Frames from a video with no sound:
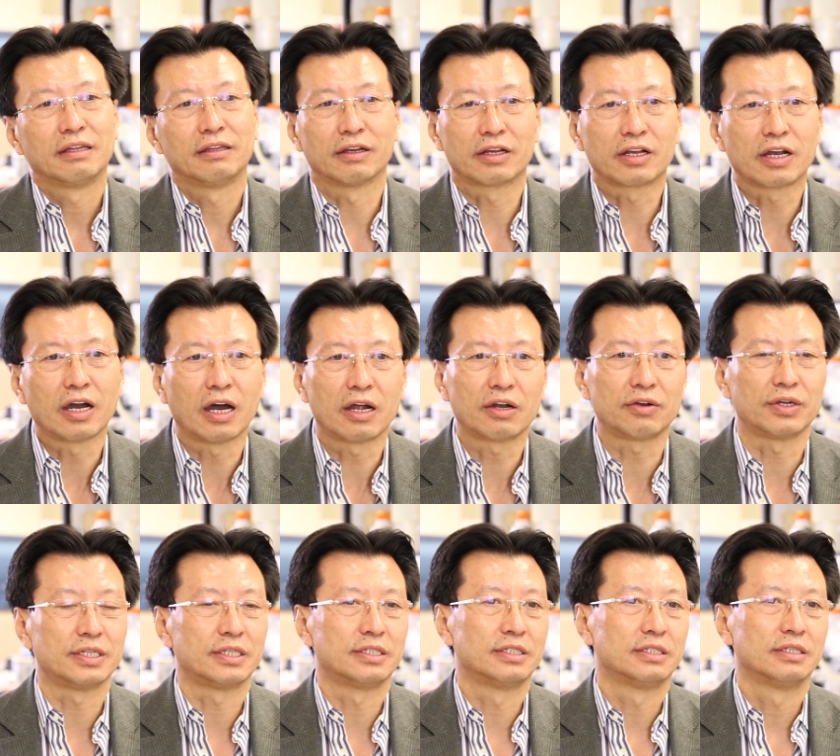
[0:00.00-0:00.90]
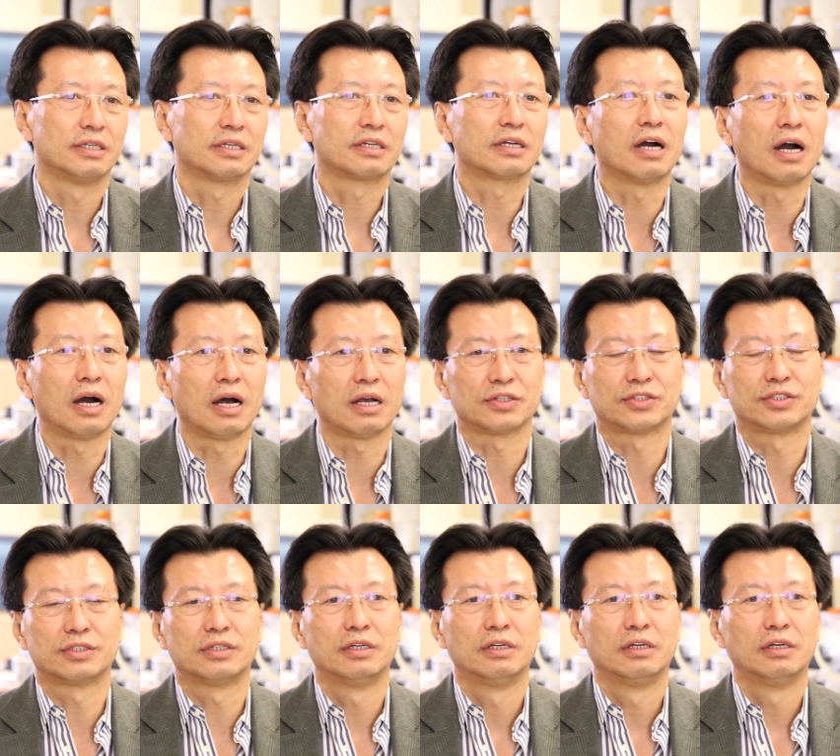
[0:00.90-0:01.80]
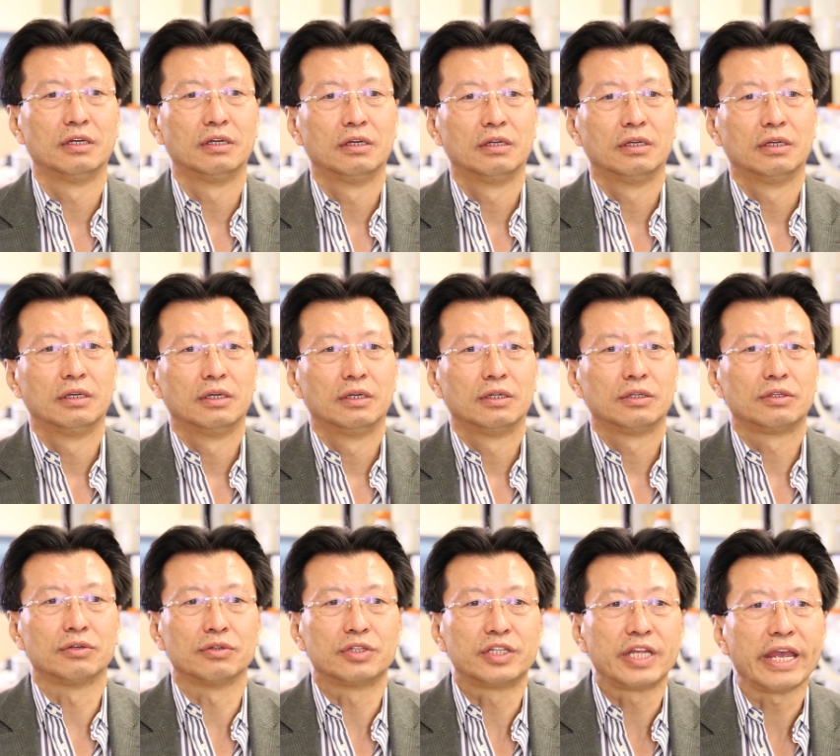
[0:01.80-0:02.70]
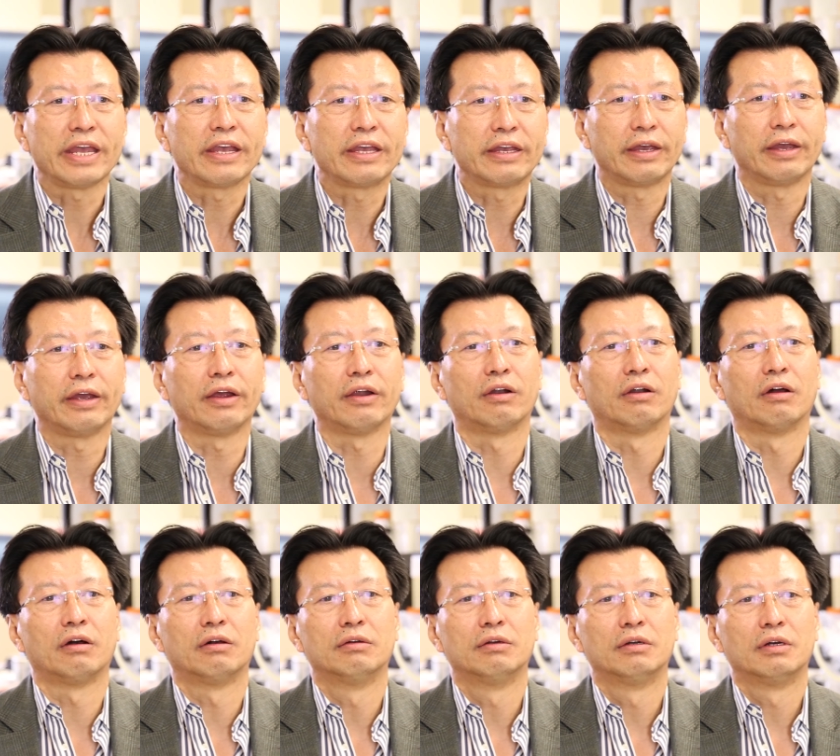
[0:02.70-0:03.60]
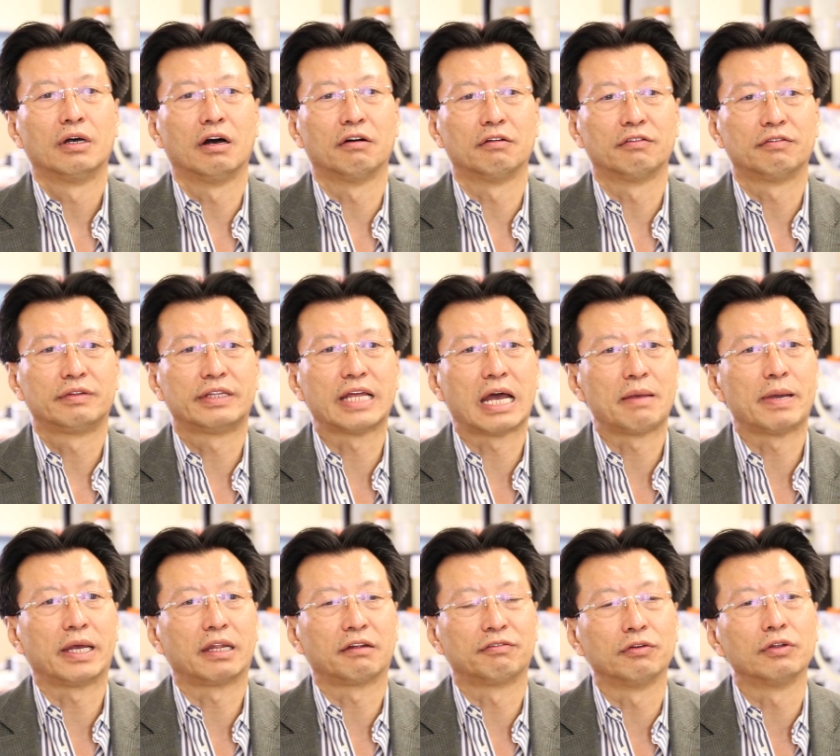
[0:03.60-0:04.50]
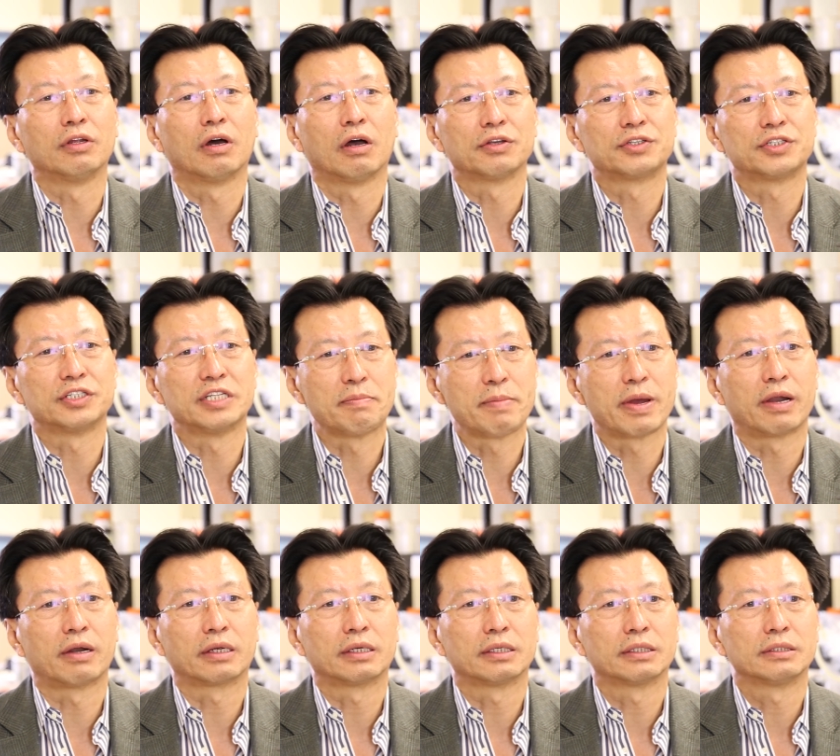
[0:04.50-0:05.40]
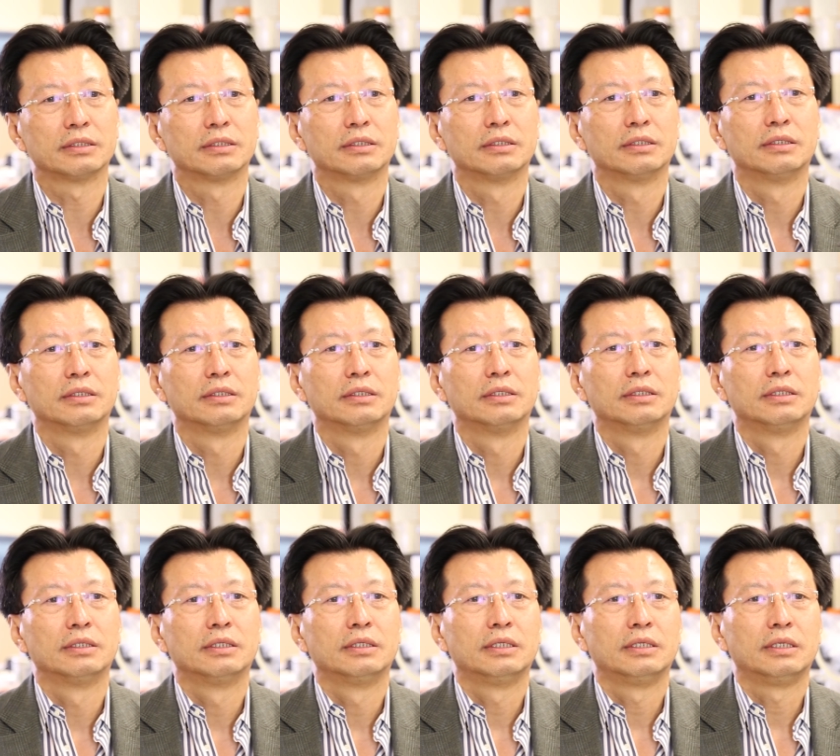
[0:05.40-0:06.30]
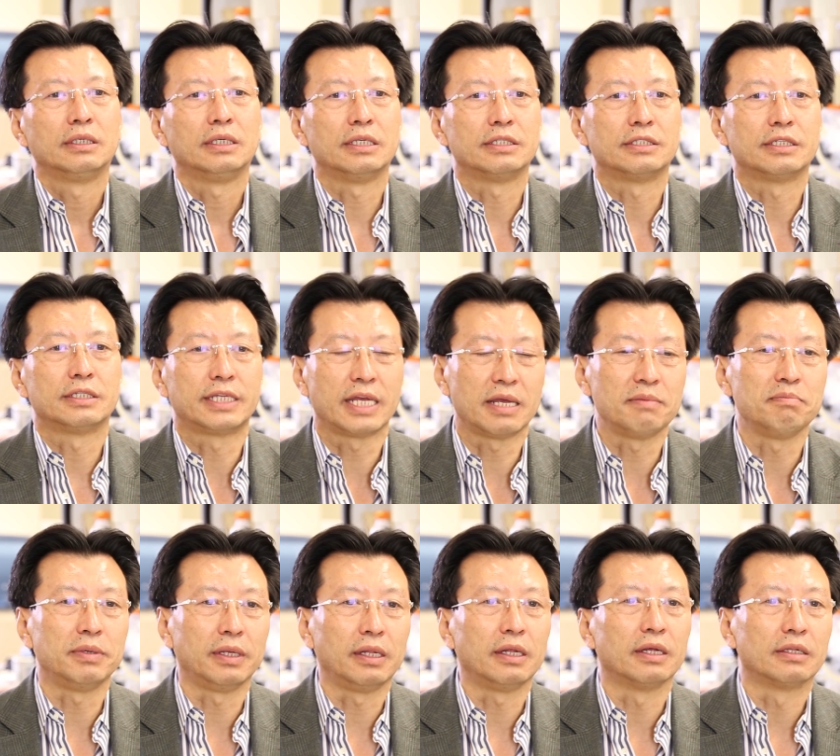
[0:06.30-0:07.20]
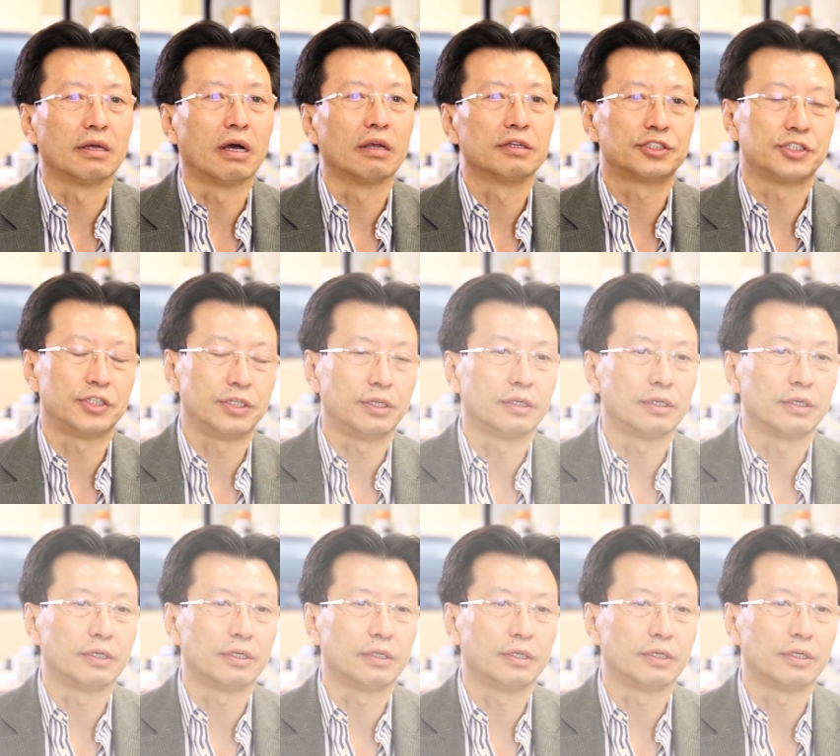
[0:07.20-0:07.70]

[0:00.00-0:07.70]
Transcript: The current cost to take care of diabetic foot ulcers in America is ten billion dollars a